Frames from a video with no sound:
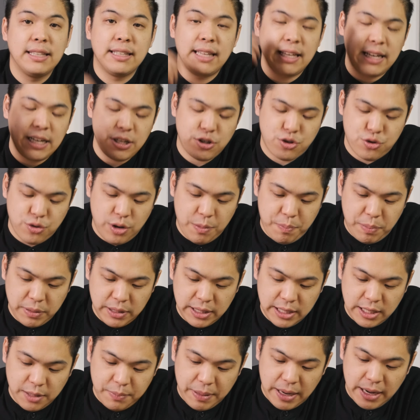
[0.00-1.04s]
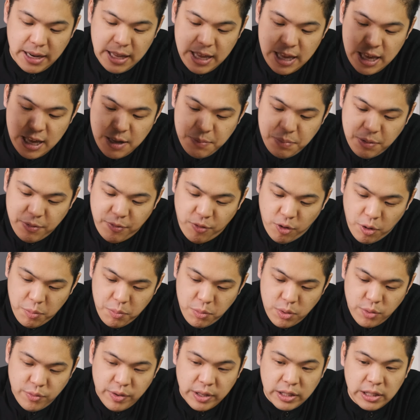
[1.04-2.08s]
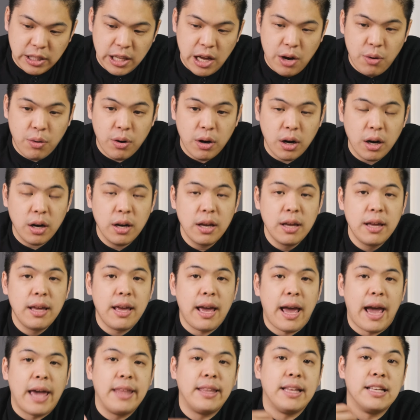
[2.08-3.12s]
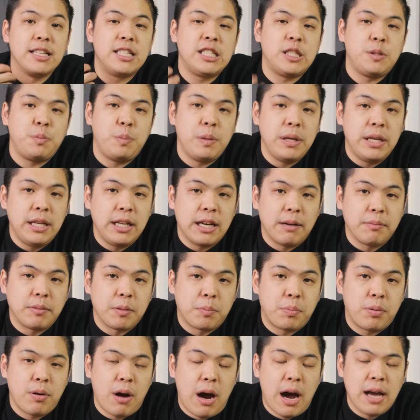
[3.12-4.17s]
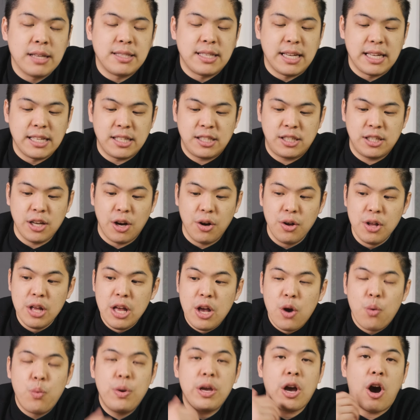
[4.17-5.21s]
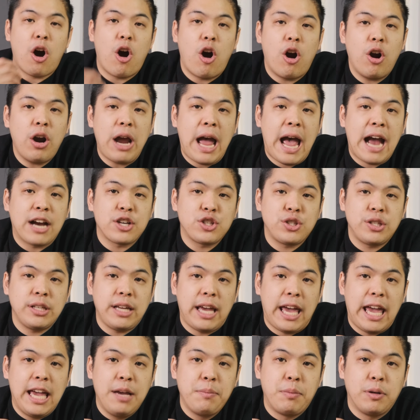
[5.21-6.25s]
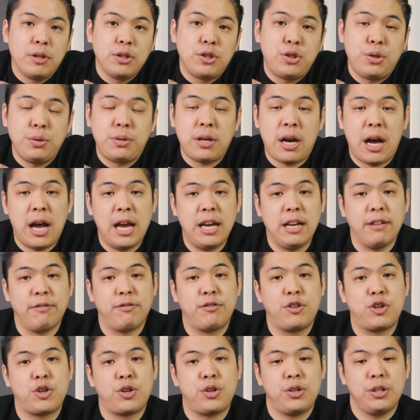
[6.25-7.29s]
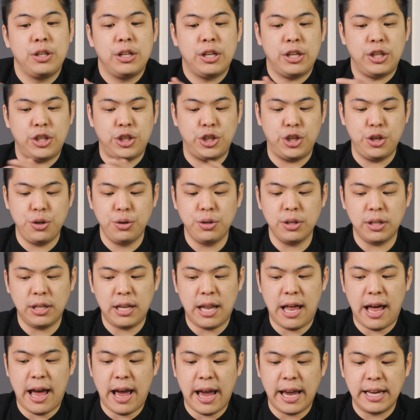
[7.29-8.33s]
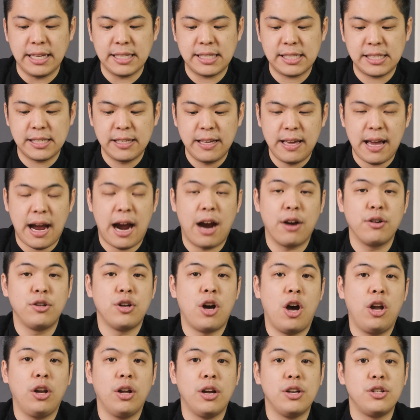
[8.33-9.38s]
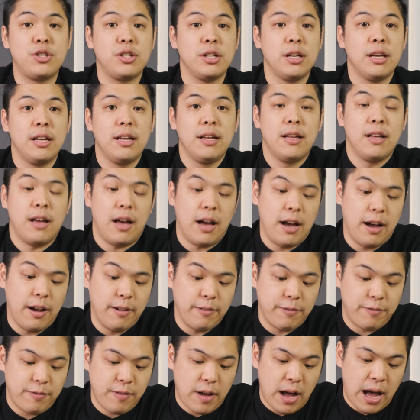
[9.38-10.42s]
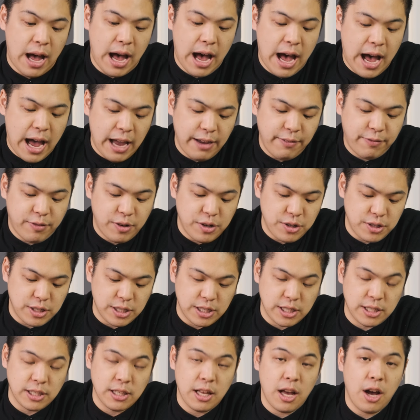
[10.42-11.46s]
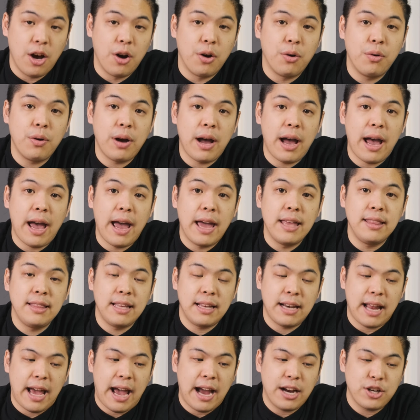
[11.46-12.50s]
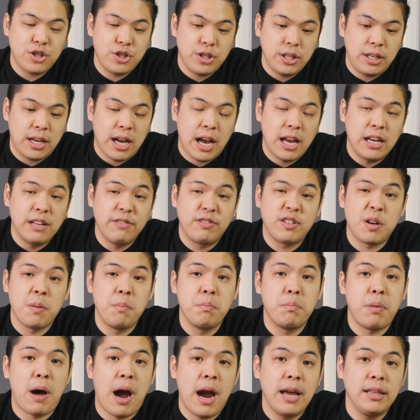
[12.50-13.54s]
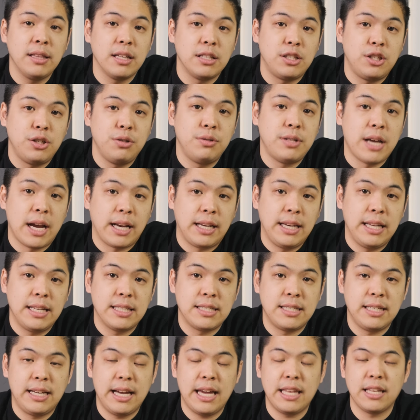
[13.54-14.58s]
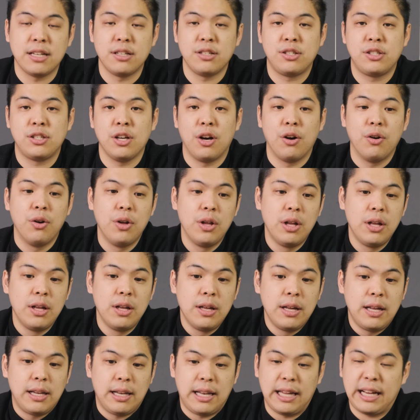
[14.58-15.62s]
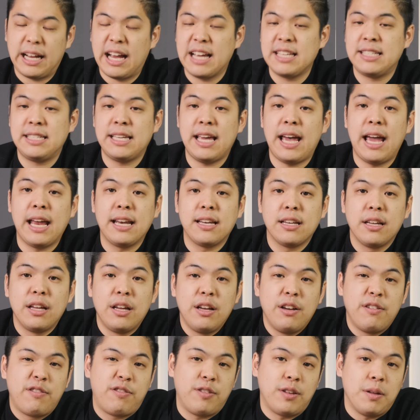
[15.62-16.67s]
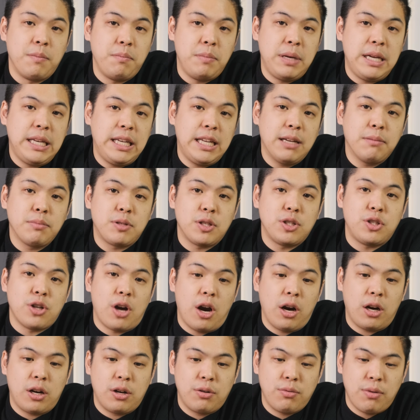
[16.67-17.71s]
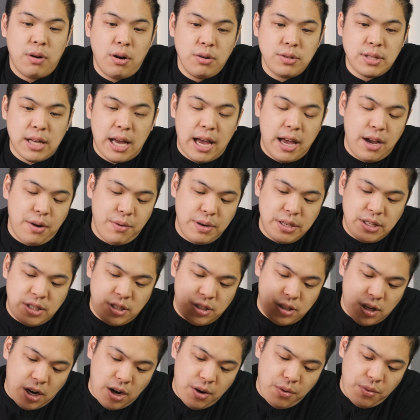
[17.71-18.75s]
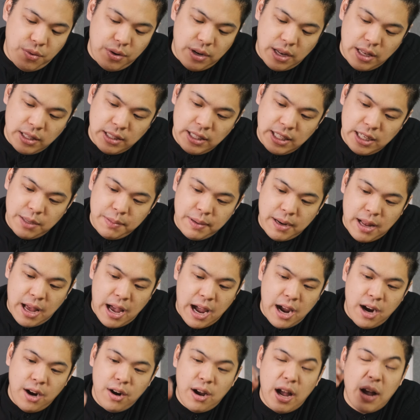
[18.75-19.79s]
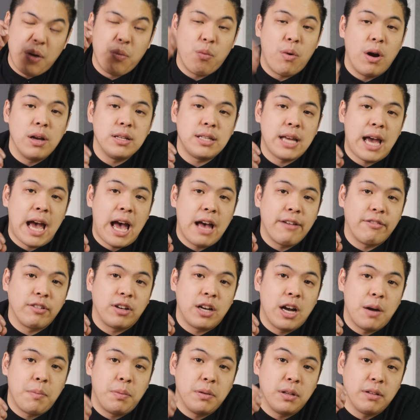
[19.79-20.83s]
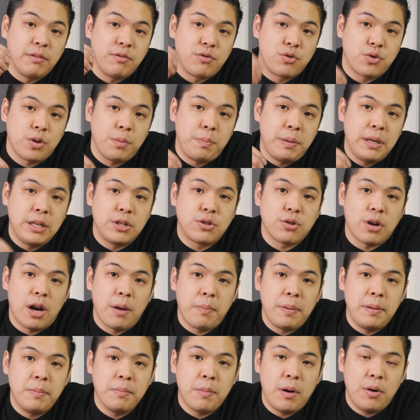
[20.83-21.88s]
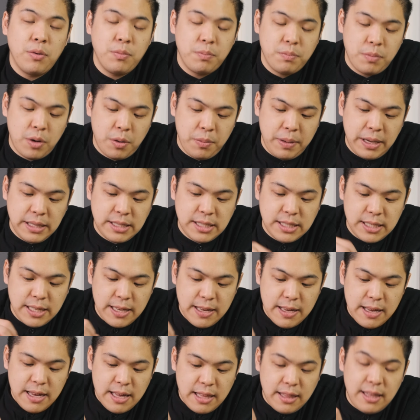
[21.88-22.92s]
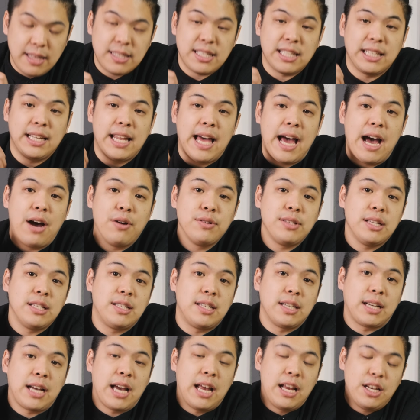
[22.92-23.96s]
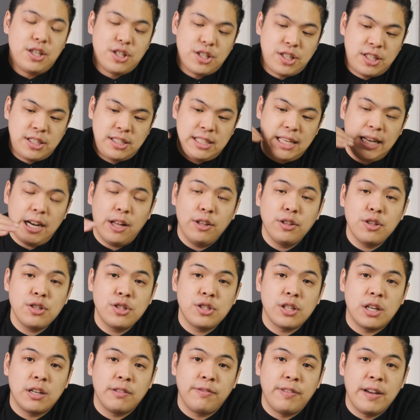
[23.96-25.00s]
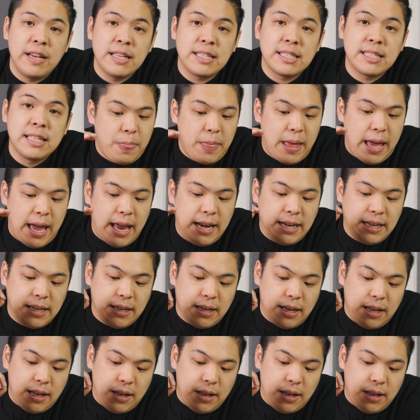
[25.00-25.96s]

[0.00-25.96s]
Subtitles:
let it drip a little bit before moving lower and then speeding up the process. So we are actually able to kind of utilize our knowledge of high versus low and then actually kind of combine the two techniques together. So like I said, for the medium to darker roast, I always start a little bit higher. I want to have a couple of drippy, droppy moments. This allows it to kind of just sit on the surface and